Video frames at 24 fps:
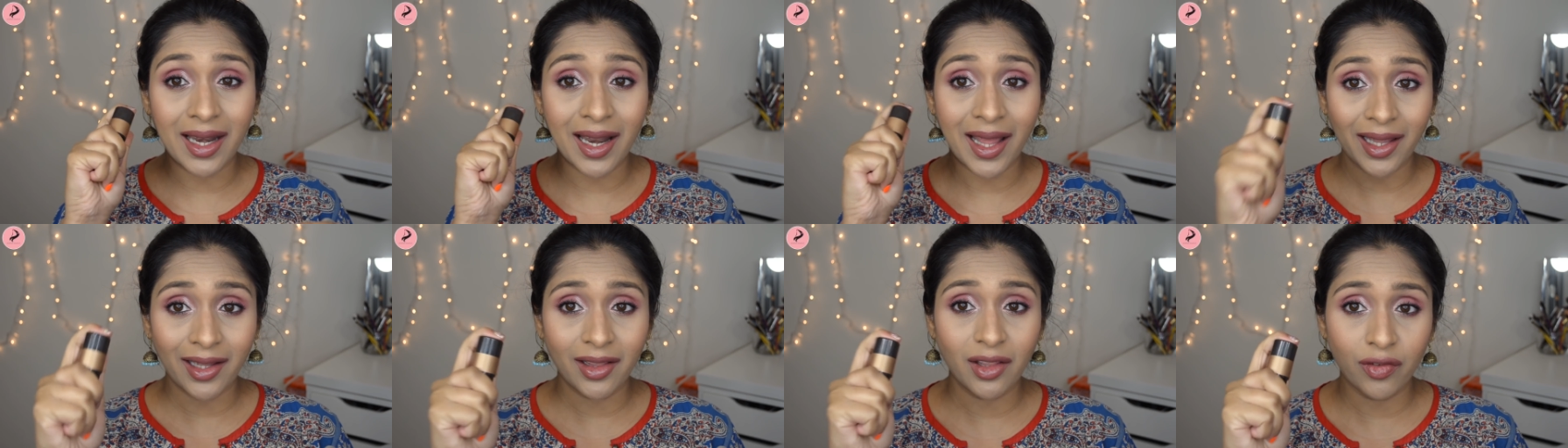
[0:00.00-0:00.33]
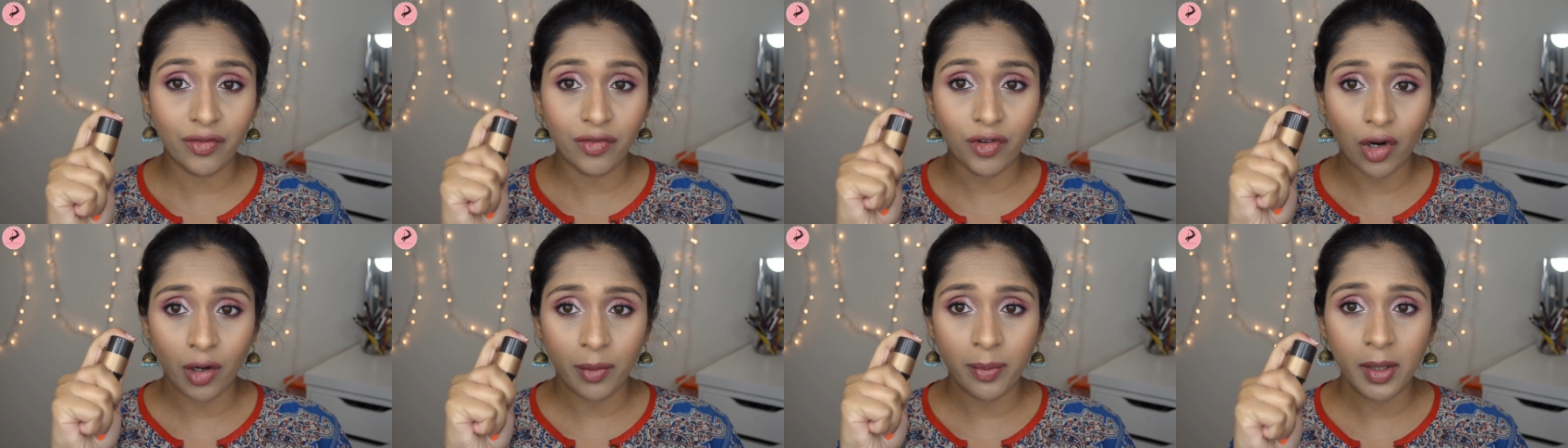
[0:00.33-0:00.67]
like
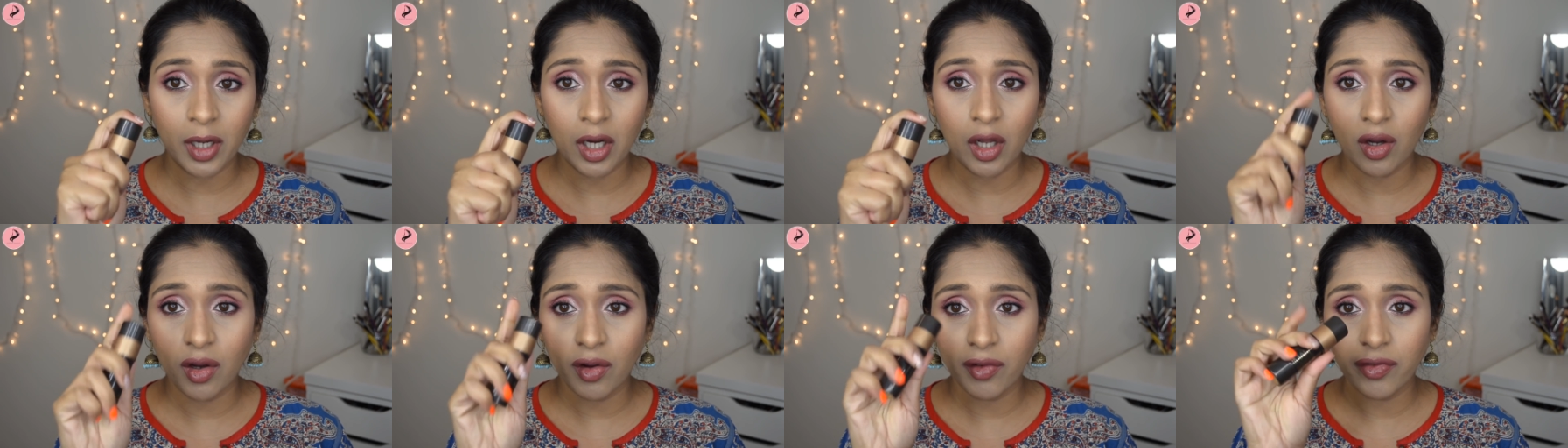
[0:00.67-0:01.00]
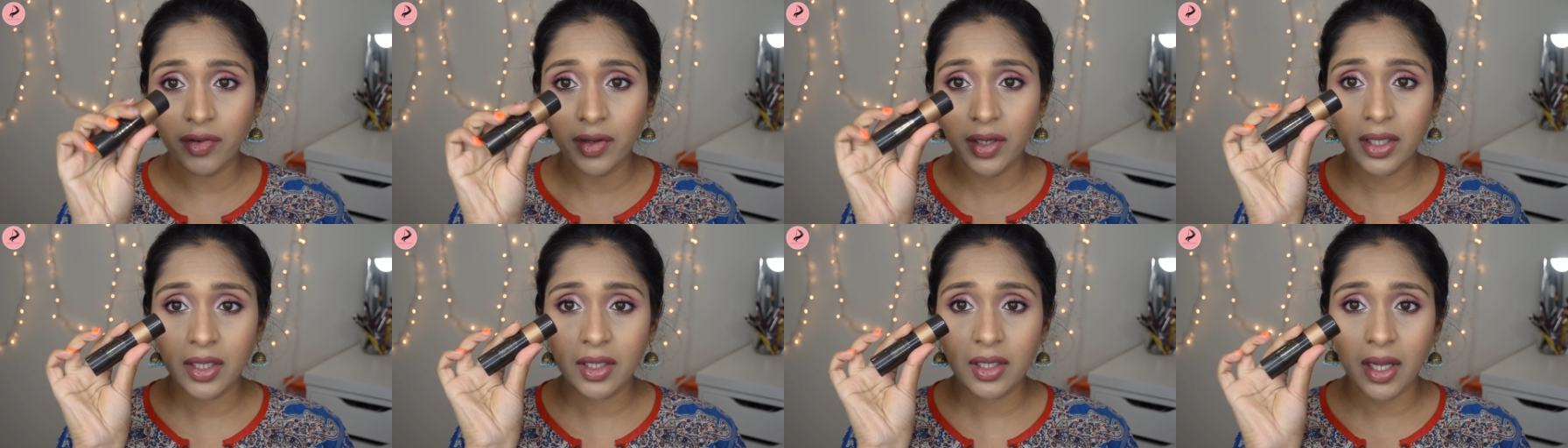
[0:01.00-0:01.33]
the formula
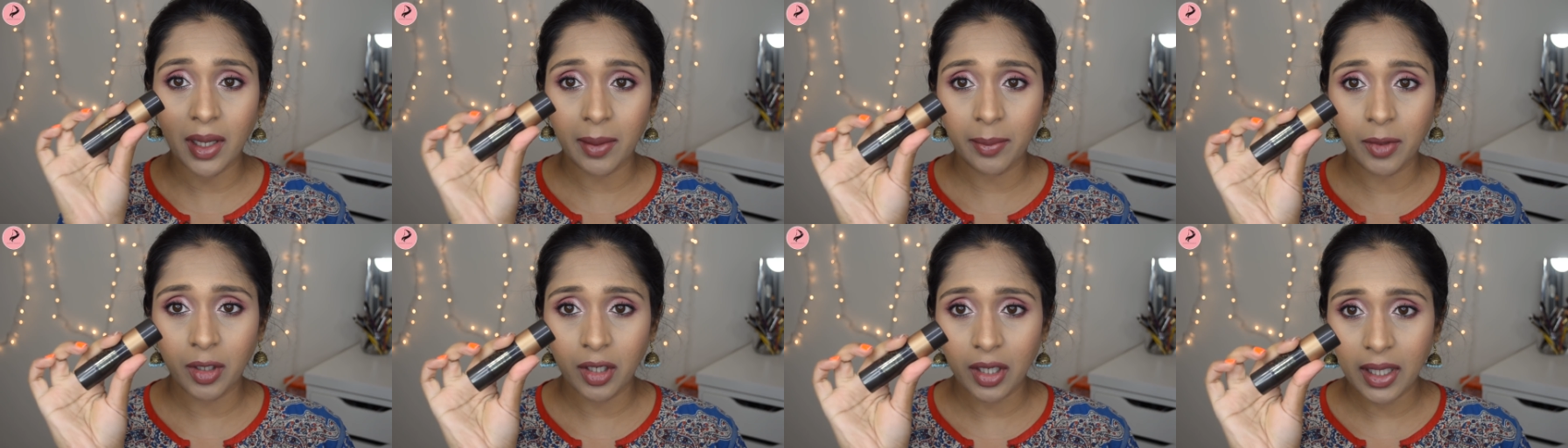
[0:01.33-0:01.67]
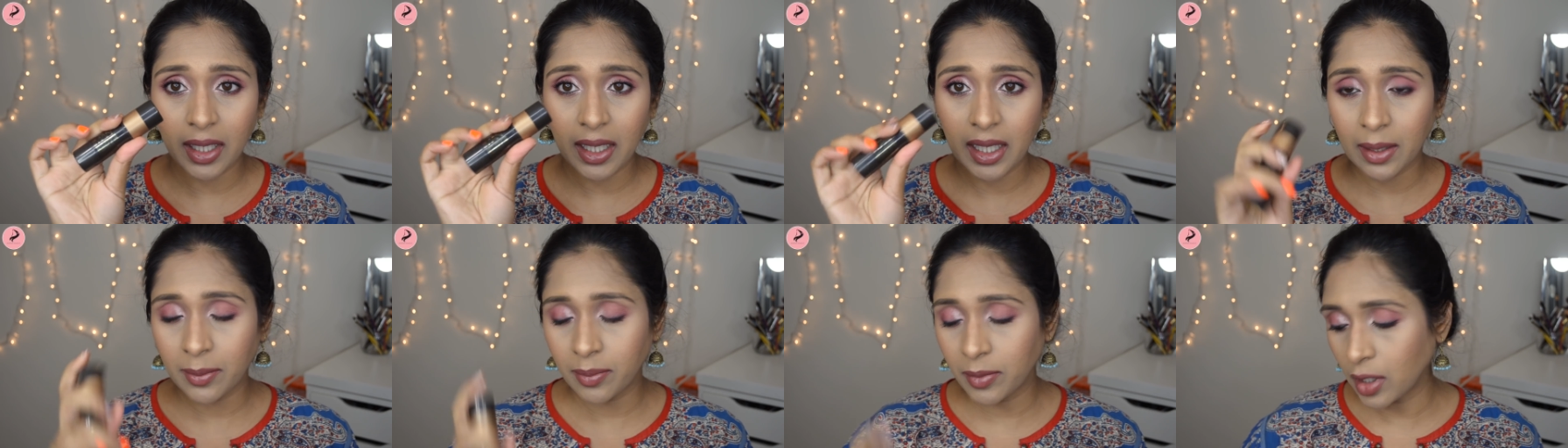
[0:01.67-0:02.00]
of it, I'm going
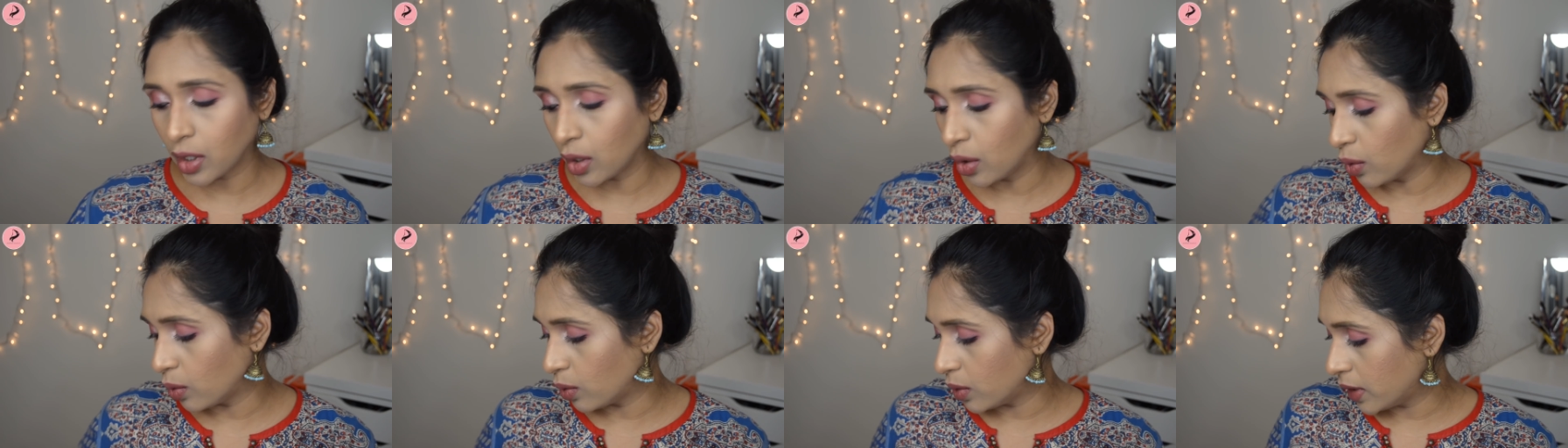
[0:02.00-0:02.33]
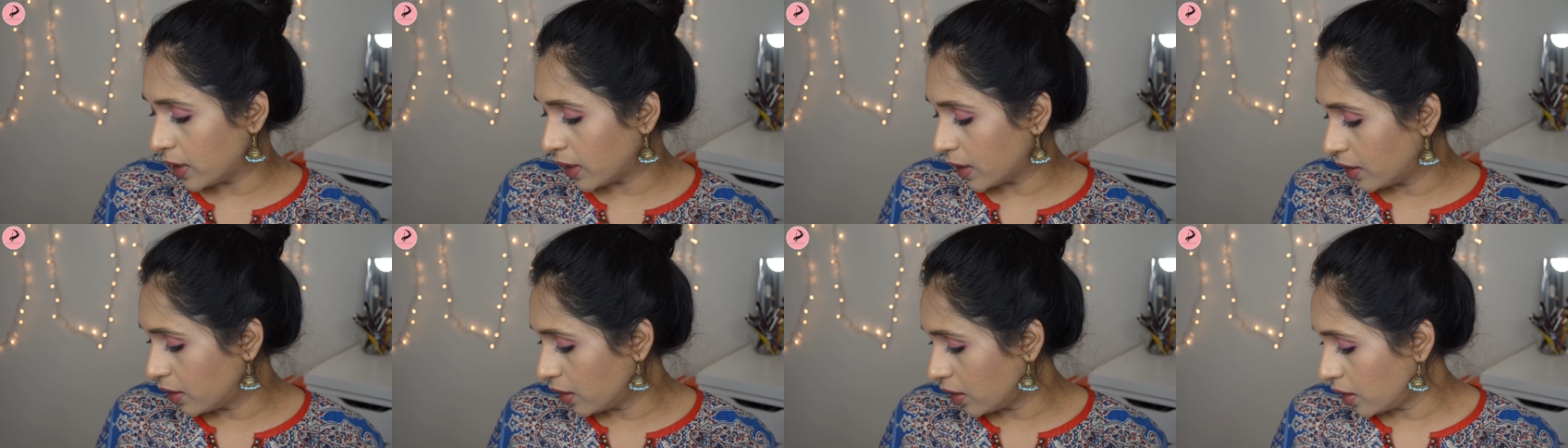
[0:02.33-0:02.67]
to keep the
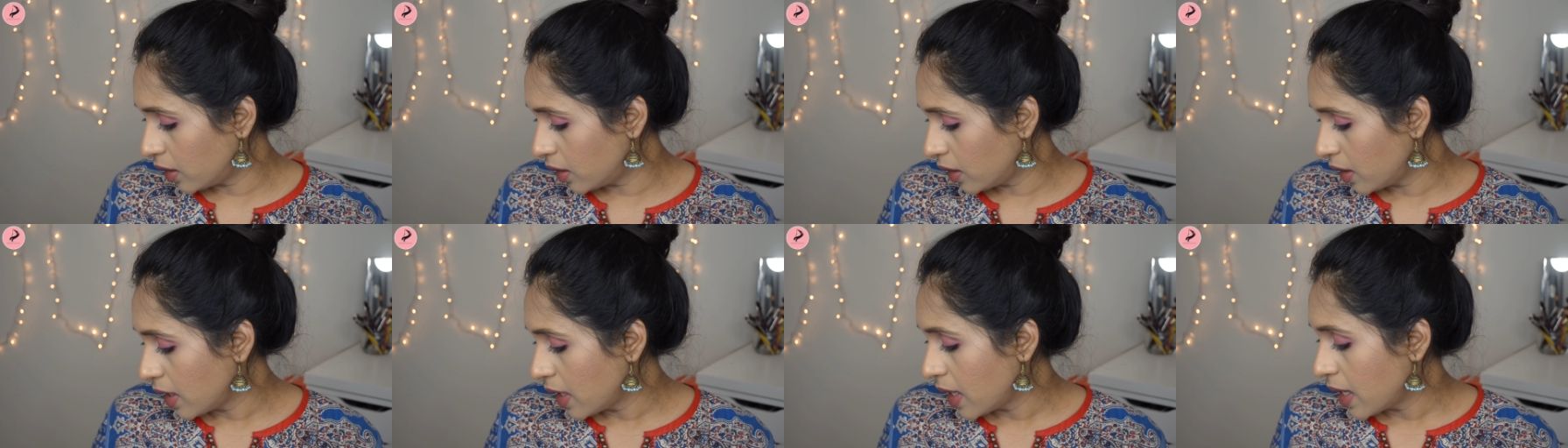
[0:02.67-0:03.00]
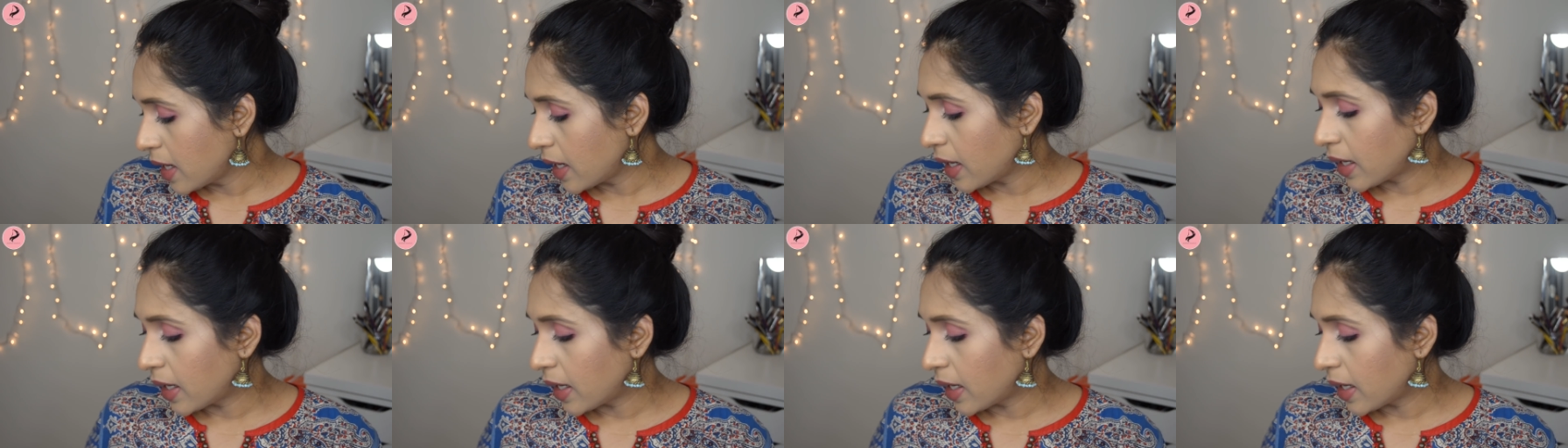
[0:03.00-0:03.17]
Gold Digger.